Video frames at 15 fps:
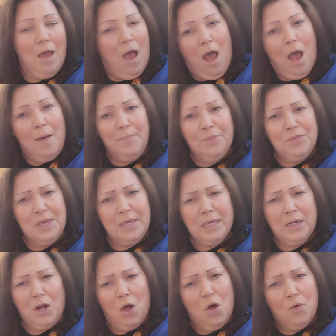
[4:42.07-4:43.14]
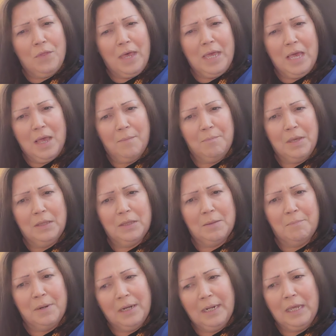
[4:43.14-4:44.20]
I'm thinking, oh, they can't meet the
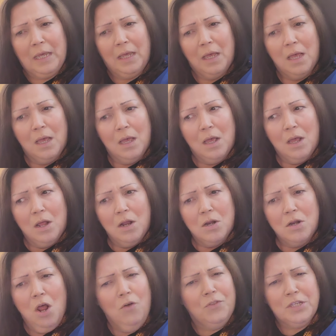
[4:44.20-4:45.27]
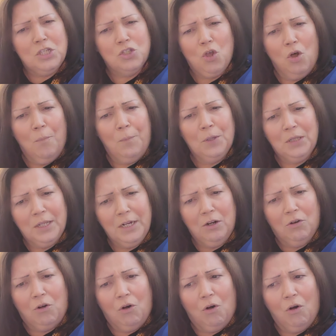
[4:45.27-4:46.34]
money. No, this is all
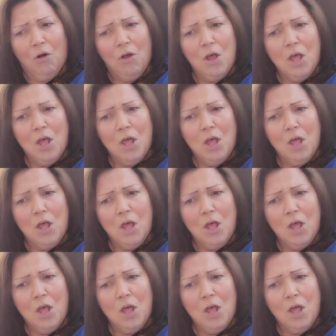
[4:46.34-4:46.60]
political.